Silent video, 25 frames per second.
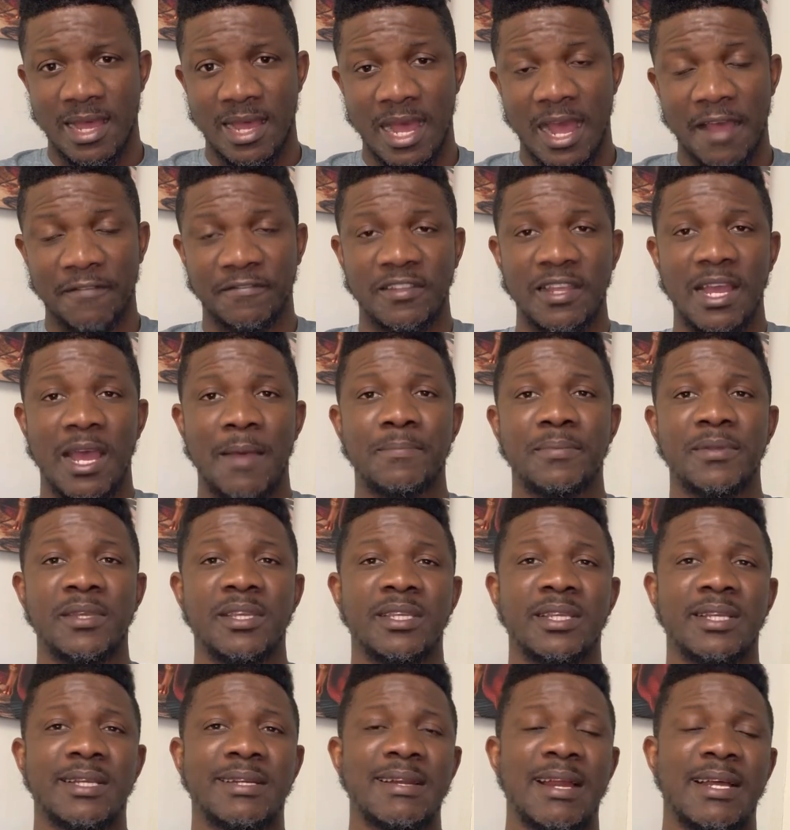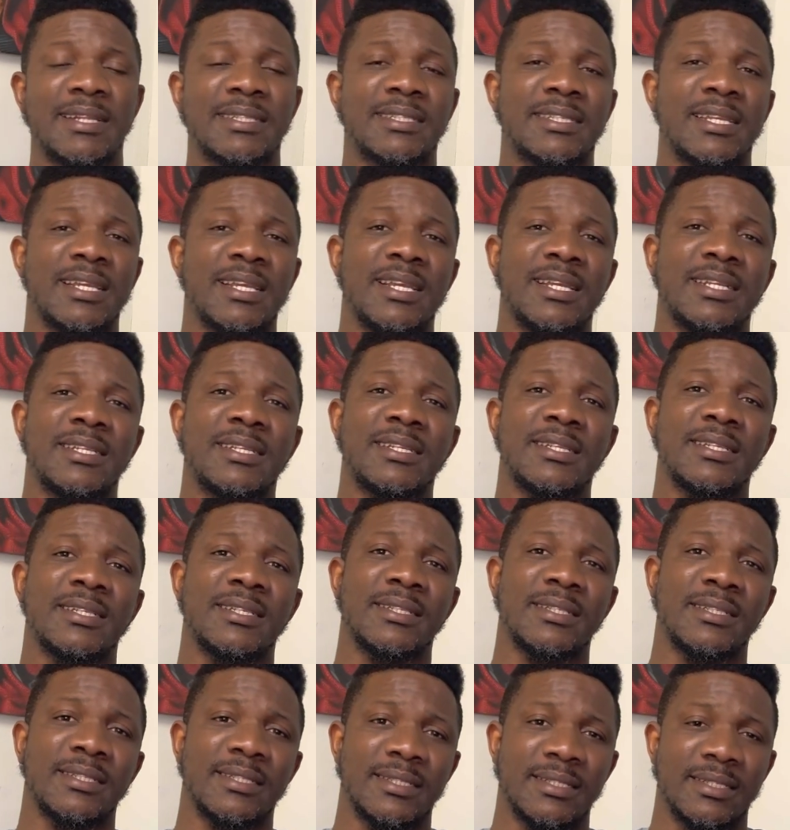after being granted
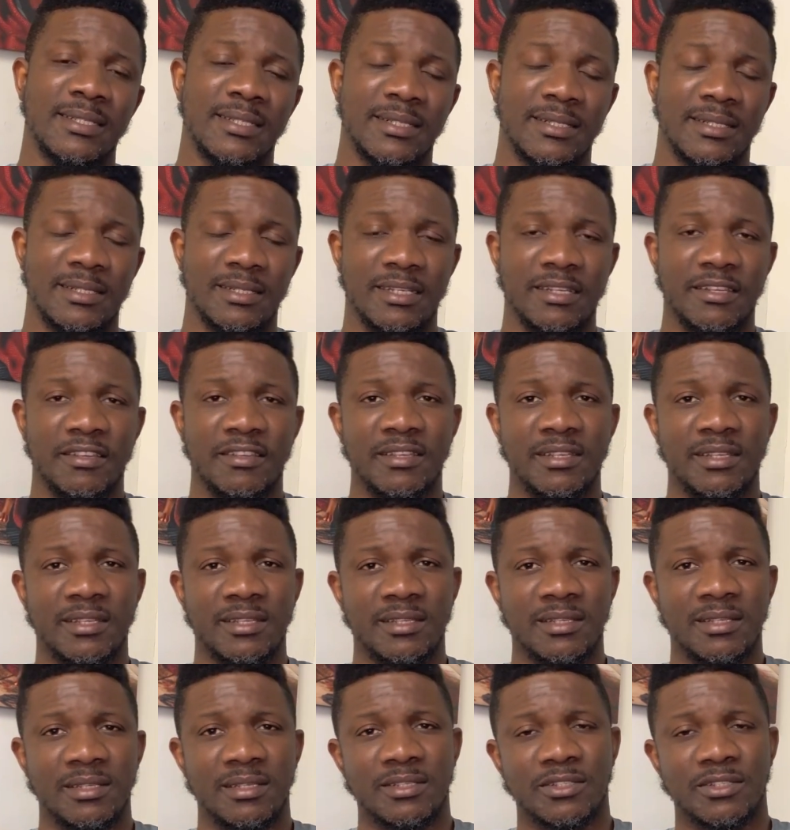the